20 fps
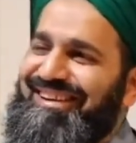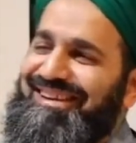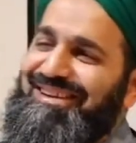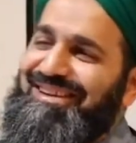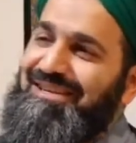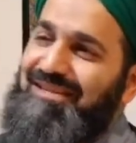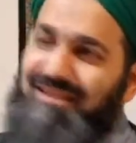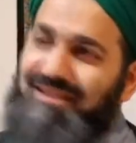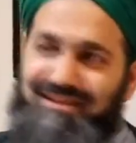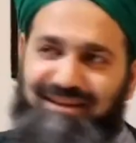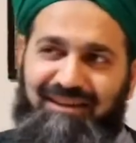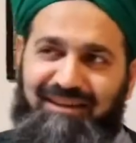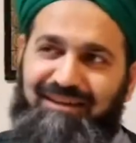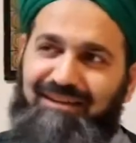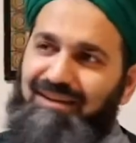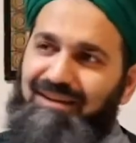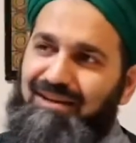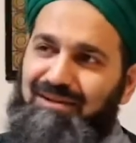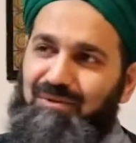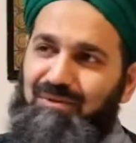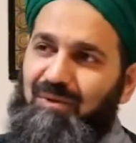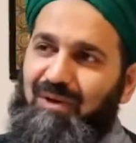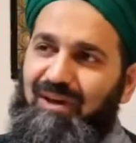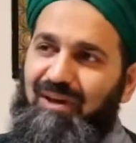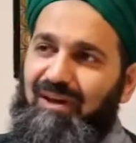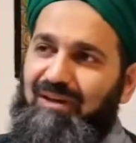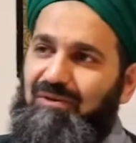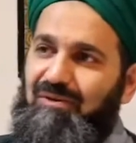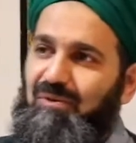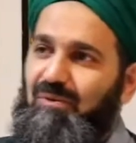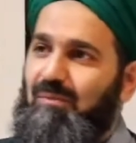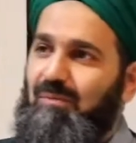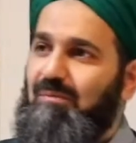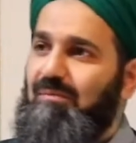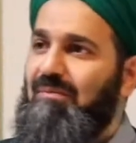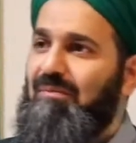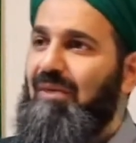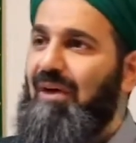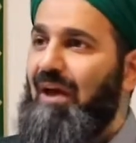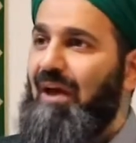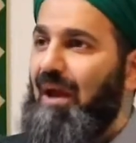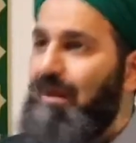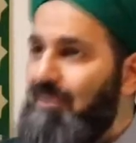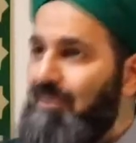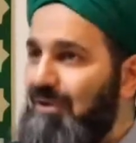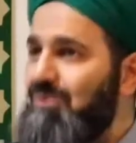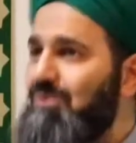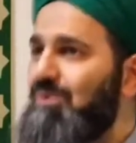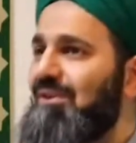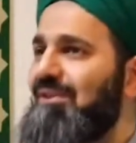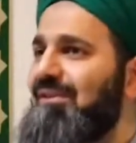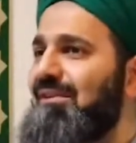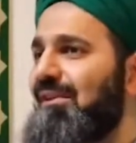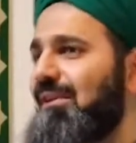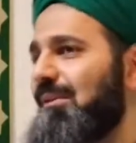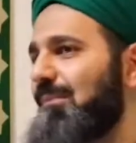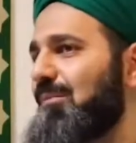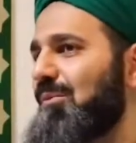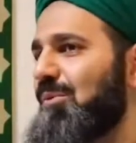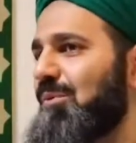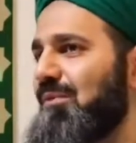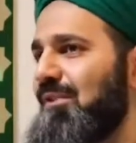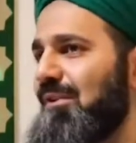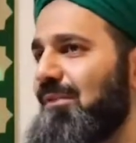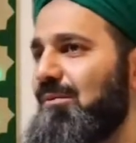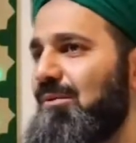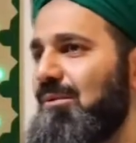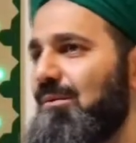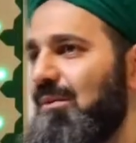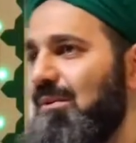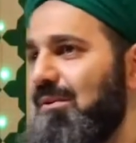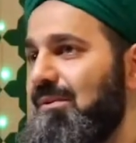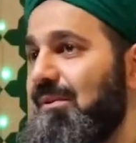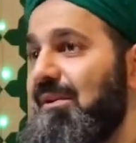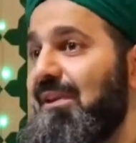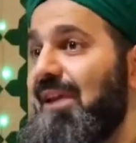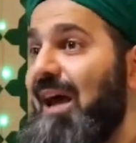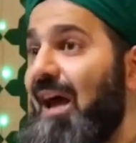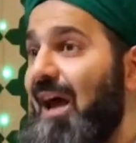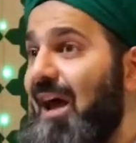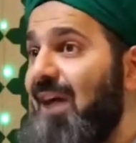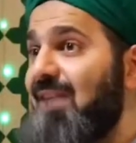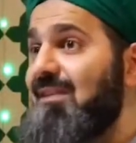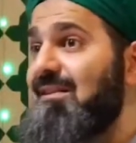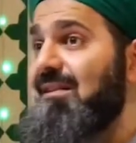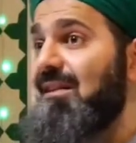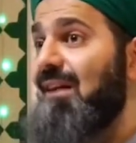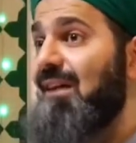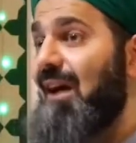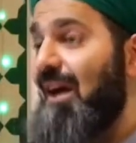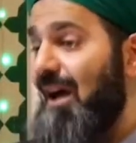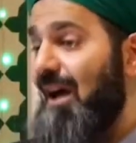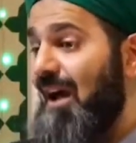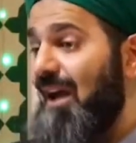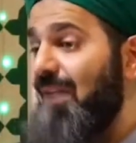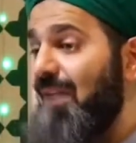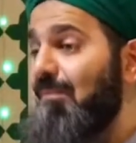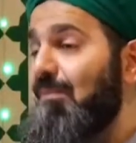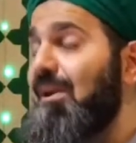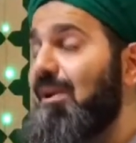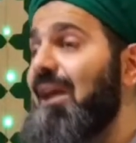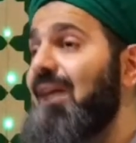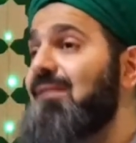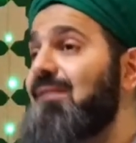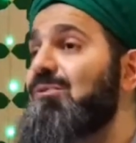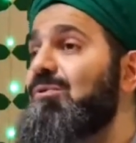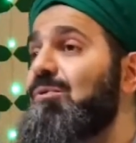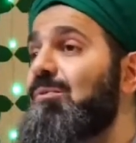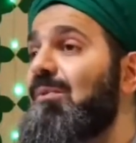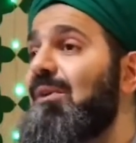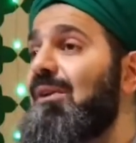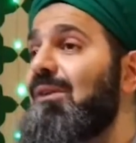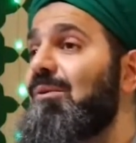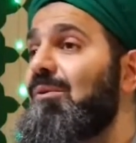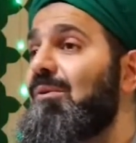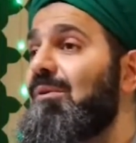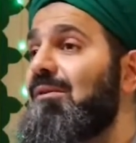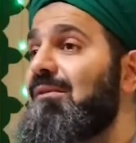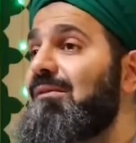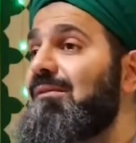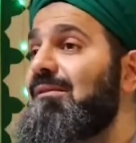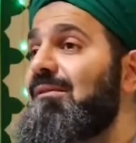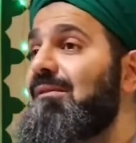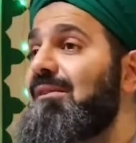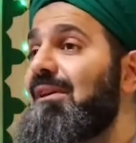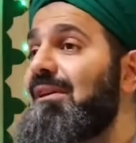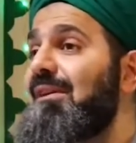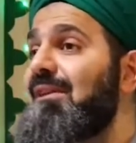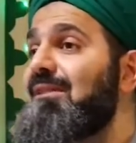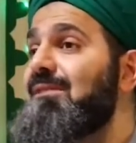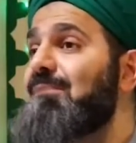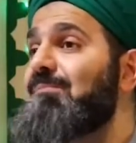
He says, inni lastu kahayatikum, abitu inda rabbi yut'imuni wa yusqeen. I am guest to my Lord in his